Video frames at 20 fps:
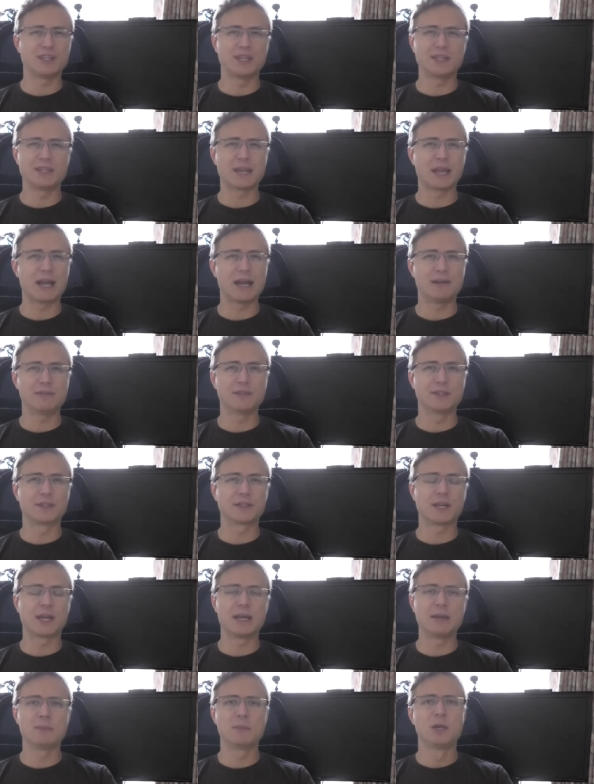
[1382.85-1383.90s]
didn't have the
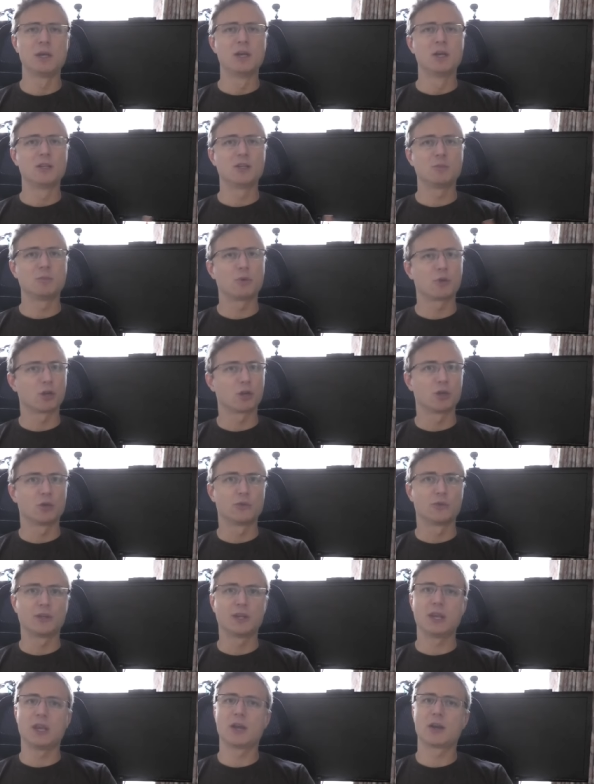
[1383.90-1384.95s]
time to put on all
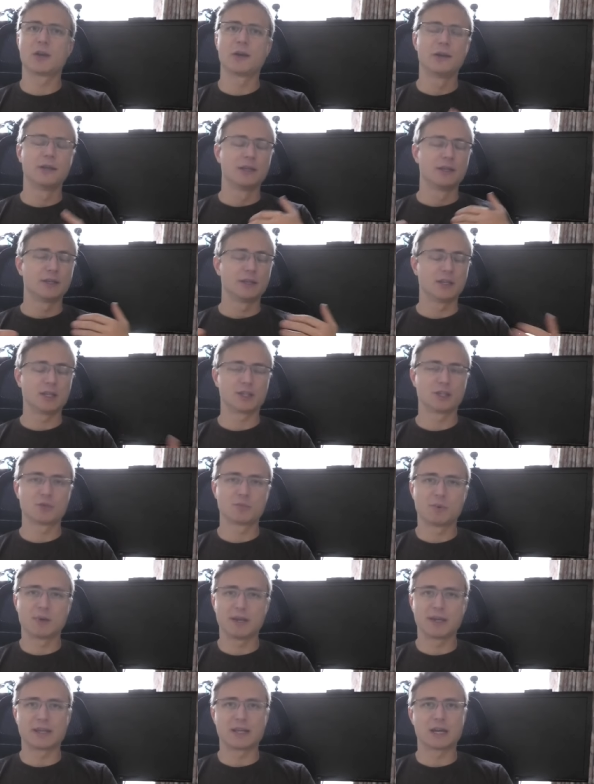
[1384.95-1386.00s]
the gear, get your
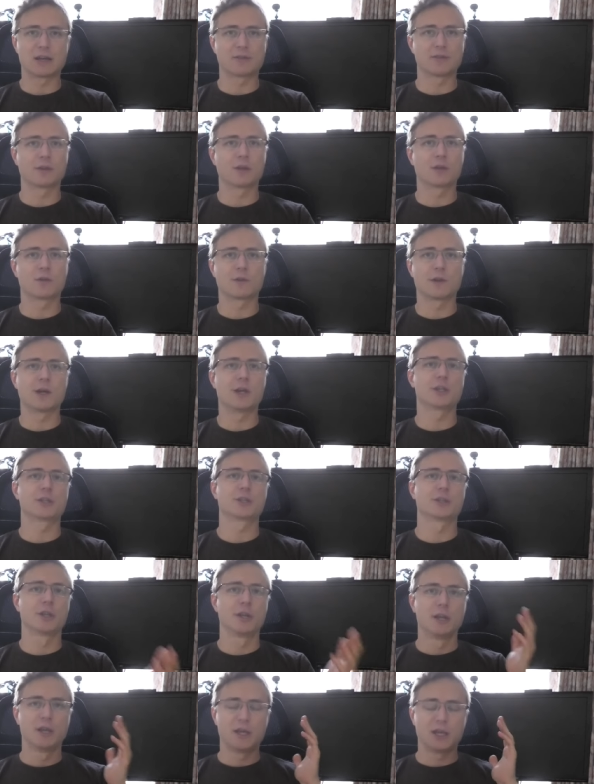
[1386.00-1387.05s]
bike out of the garage,
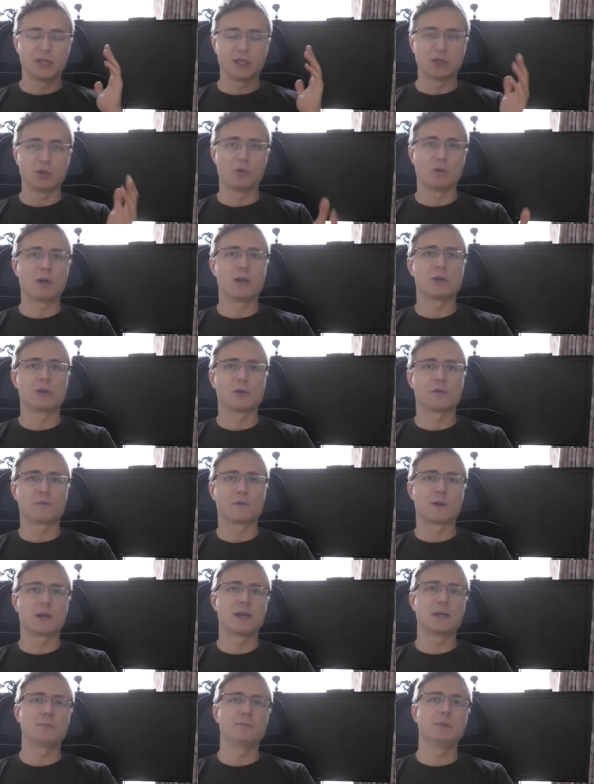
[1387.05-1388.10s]
and go out and
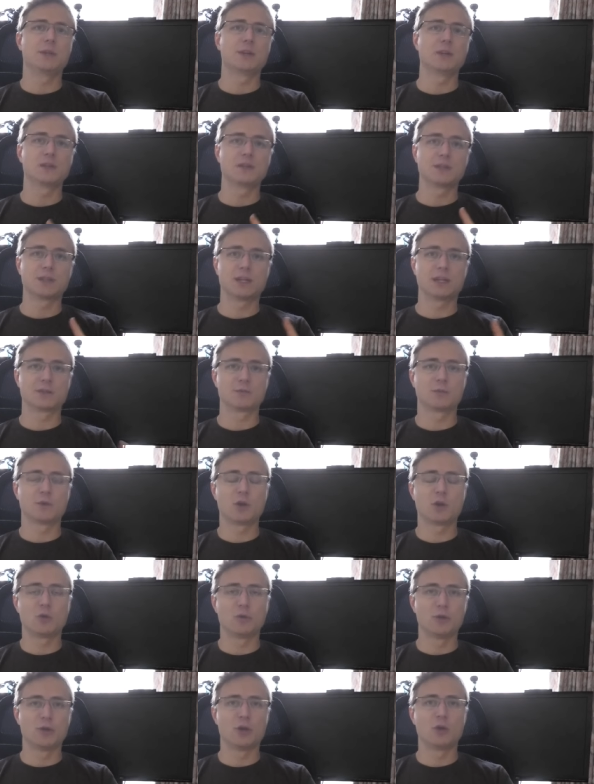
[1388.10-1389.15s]
ride, because as we
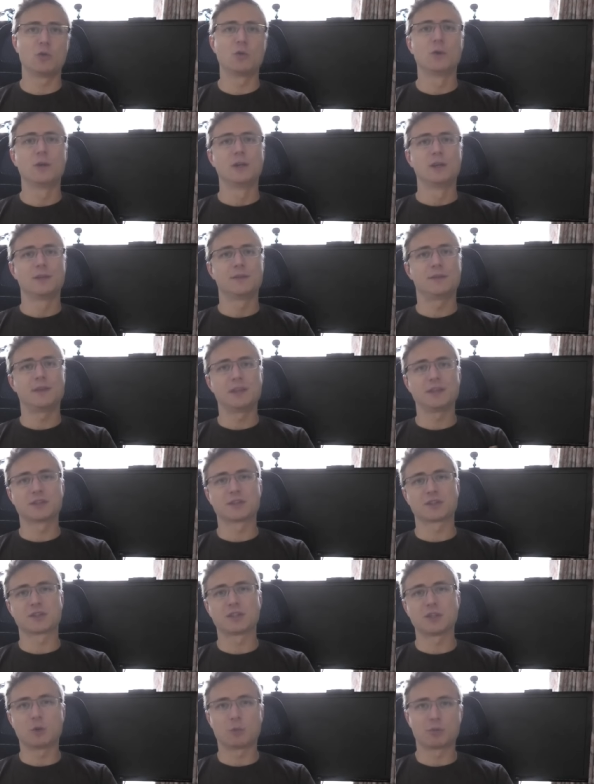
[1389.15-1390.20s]
all know, things are
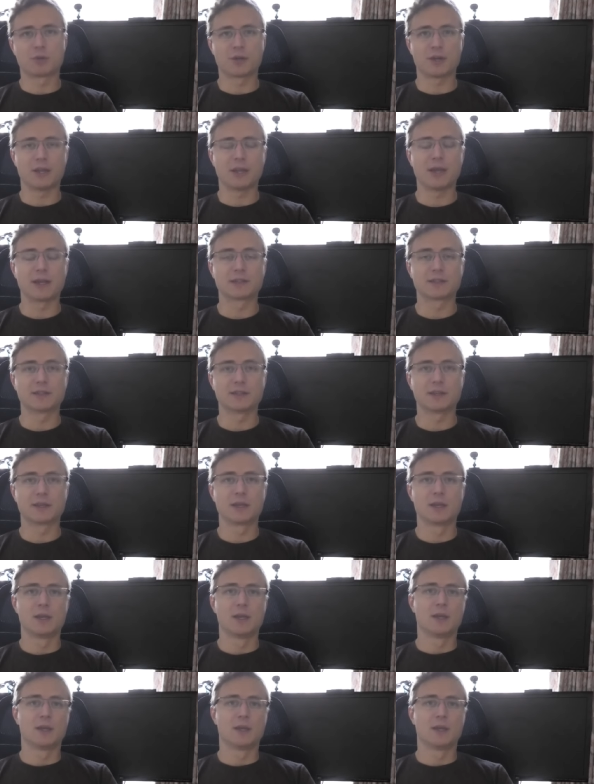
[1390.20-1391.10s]
still pretty hectic.